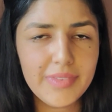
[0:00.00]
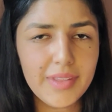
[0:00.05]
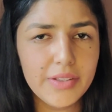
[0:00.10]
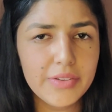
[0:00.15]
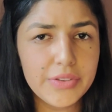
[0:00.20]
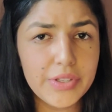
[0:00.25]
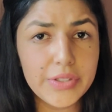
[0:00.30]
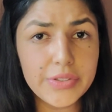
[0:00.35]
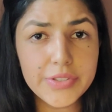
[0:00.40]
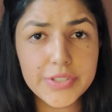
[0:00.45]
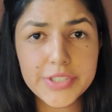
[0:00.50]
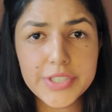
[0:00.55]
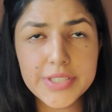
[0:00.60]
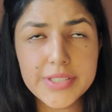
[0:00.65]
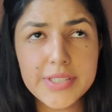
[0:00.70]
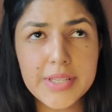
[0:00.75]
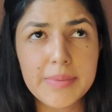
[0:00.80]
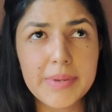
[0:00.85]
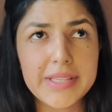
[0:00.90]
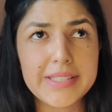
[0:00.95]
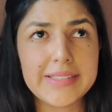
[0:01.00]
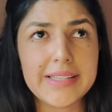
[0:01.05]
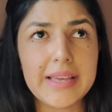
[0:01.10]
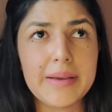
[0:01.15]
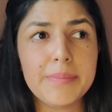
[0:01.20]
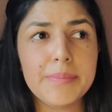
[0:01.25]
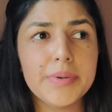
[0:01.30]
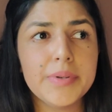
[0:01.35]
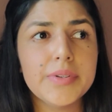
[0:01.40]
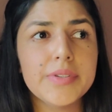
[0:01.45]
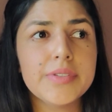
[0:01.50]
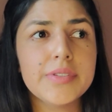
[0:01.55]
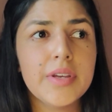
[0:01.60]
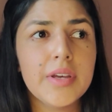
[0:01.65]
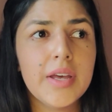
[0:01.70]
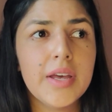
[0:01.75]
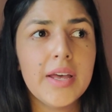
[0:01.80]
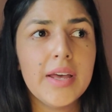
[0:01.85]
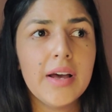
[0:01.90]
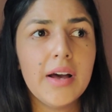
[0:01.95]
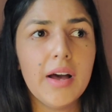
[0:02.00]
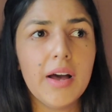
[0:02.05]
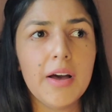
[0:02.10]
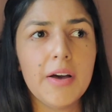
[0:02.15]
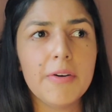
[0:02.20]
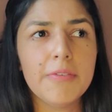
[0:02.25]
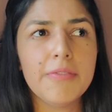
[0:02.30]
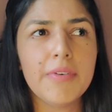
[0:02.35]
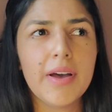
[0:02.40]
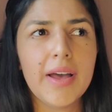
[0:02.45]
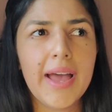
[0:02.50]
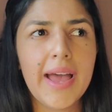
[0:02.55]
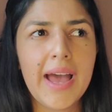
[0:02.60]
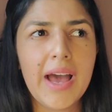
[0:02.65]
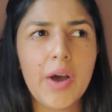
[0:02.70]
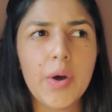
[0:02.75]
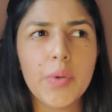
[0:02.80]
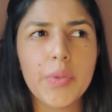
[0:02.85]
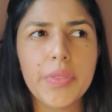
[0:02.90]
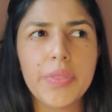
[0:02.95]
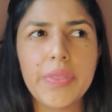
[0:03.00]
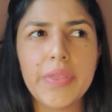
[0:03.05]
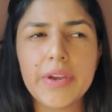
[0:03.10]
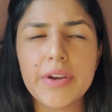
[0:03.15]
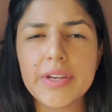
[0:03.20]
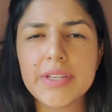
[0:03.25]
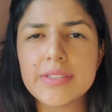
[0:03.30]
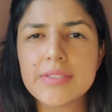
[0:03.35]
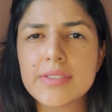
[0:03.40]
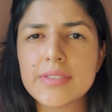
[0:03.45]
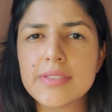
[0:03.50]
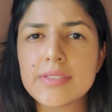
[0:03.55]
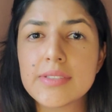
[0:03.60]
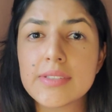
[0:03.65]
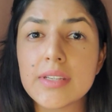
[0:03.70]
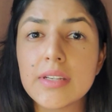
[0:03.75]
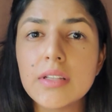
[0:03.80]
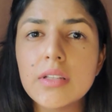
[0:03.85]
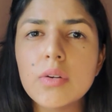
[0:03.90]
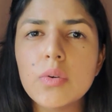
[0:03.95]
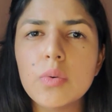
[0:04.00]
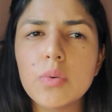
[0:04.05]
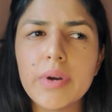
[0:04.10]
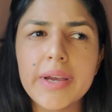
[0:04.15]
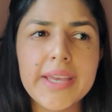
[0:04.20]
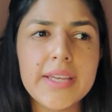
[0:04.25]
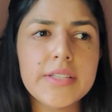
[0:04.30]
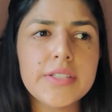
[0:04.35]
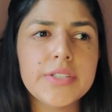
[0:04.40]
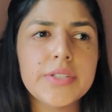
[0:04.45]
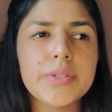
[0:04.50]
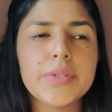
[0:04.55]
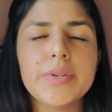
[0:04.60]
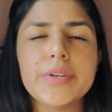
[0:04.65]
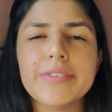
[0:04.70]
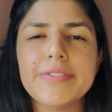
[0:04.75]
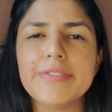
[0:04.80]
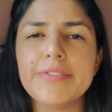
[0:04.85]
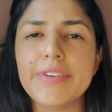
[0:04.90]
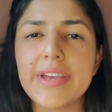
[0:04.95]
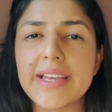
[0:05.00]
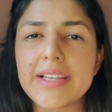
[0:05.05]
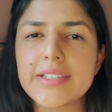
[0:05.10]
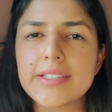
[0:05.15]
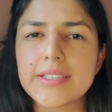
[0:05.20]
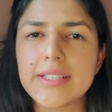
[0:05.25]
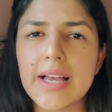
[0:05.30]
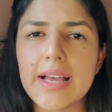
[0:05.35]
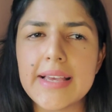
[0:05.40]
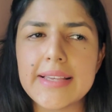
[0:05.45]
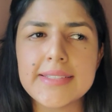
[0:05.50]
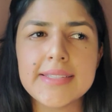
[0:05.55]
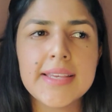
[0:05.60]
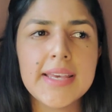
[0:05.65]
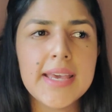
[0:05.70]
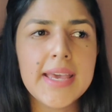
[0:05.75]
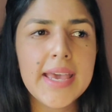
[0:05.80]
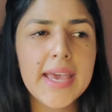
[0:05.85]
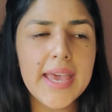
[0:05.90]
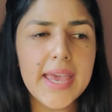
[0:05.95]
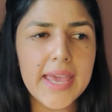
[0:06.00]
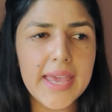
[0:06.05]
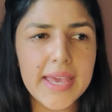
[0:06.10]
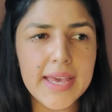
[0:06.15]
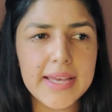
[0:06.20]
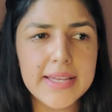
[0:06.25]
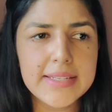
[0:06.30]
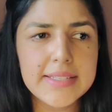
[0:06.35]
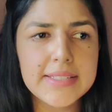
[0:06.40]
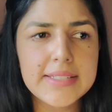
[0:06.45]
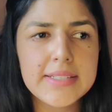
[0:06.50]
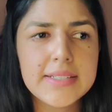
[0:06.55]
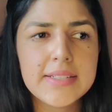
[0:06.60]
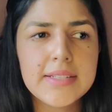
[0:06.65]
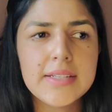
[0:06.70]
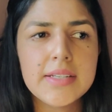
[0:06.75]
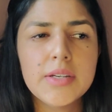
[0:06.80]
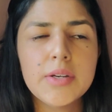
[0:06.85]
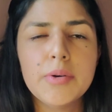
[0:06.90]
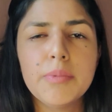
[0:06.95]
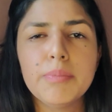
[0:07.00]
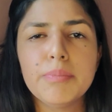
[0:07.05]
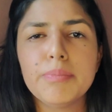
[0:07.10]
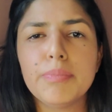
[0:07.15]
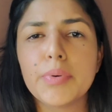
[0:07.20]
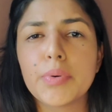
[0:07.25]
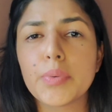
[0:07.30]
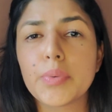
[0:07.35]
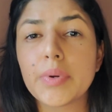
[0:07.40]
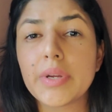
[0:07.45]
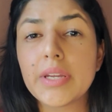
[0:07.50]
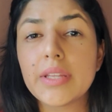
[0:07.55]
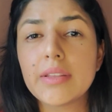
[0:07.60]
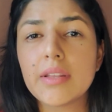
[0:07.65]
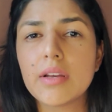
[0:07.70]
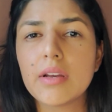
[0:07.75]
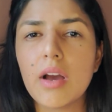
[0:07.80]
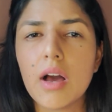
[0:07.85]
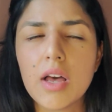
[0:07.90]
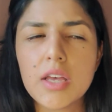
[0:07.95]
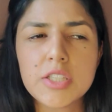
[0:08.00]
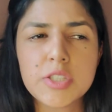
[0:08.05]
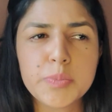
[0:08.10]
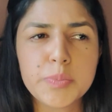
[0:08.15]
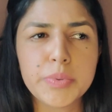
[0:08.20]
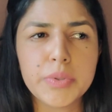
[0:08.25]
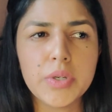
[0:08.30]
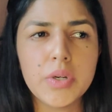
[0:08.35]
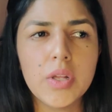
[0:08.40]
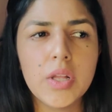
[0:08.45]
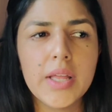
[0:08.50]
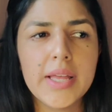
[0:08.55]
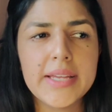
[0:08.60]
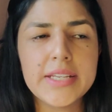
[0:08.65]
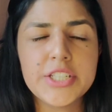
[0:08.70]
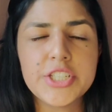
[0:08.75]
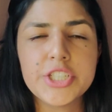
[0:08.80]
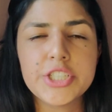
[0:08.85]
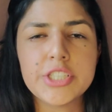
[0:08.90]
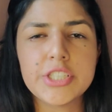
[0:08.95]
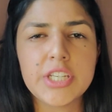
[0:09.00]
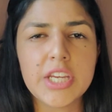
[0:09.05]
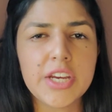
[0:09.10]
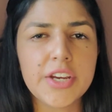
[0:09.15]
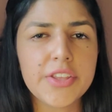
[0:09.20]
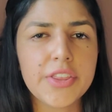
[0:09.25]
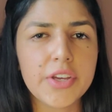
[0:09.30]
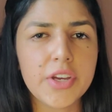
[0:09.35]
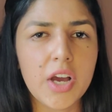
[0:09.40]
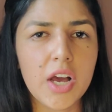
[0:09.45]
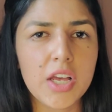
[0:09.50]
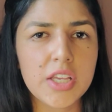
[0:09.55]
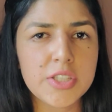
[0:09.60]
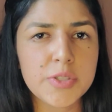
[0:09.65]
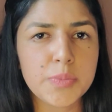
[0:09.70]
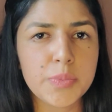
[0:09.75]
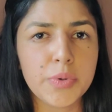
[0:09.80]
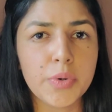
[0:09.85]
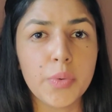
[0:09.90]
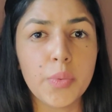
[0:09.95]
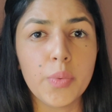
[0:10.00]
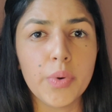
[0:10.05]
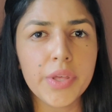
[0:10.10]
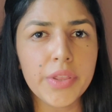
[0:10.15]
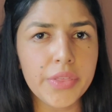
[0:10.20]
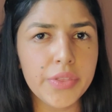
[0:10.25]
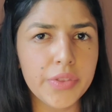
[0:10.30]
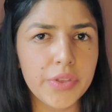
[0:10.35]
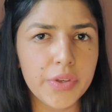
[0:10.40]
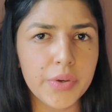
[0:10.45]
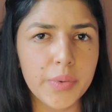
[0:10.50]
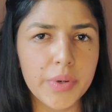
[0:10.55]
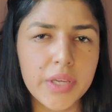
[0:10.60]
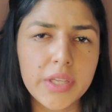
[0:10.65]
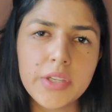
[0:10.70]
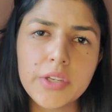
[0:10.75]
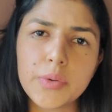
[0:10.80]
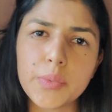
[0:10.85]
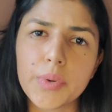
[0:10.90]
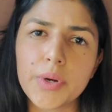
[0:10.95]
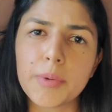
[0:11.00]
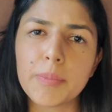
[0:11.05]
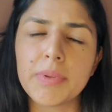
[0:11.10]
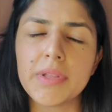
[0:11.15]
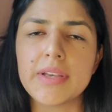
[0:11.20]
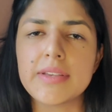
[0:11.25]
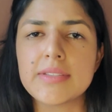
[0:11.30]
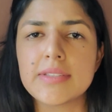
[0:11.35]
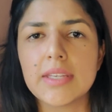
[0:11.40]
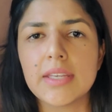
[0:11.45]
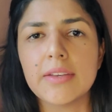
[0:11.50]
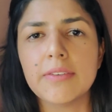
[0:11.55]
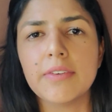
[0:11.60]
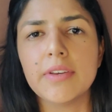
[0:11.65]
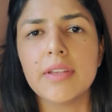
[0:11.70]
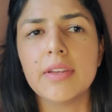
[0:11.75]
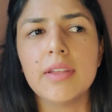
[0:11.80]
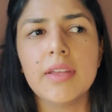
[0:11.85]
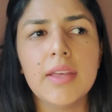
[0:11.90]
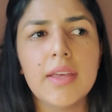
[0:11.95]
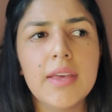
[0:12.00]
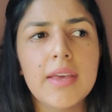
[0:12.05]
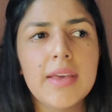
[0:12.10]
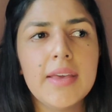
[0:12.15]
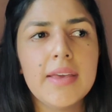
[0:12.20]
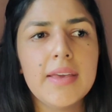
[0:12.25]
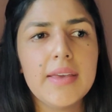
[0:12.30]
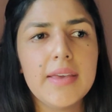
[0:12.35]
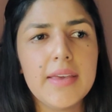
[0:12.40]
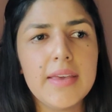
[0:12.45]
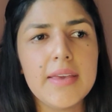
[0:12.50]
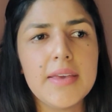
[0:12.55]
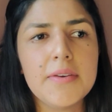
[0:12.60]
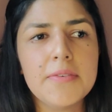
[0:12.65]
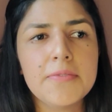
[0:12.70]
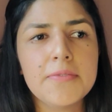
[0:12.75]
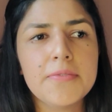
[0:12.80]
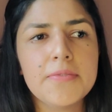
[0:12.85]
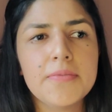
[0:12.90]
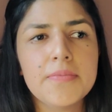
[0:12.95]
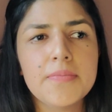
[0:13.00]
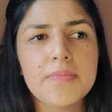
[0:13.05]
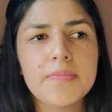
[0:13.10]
those are just some examples of how there is still a way to evangelize and bring the gospel and share the gospel with you in your workplace, even if